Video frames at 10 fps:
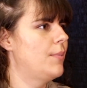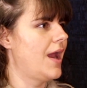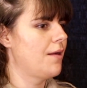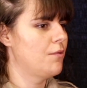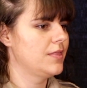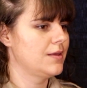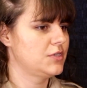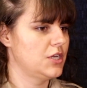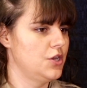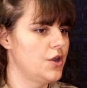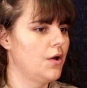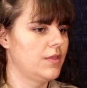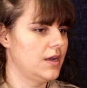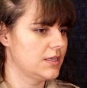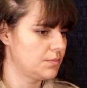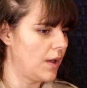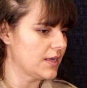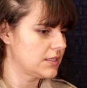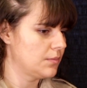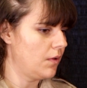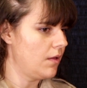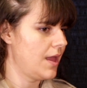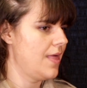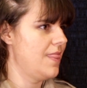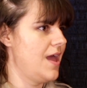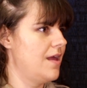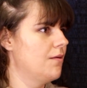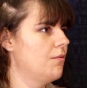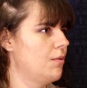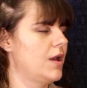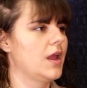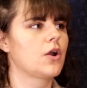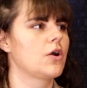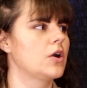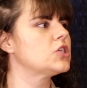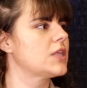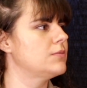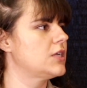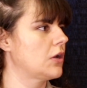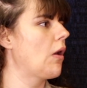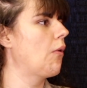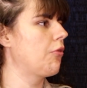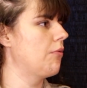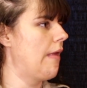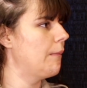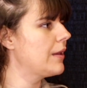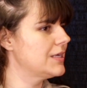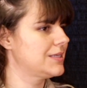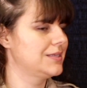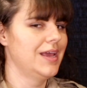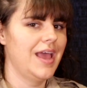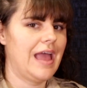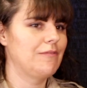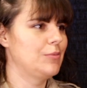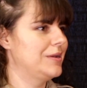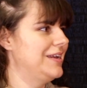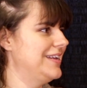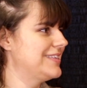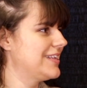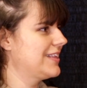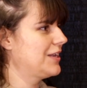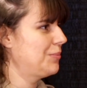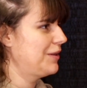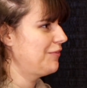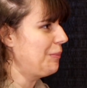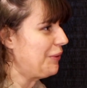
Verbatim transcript: but I want them to know that it's possible and that we want to encourage them to grow through that because everybody needs a little bit of a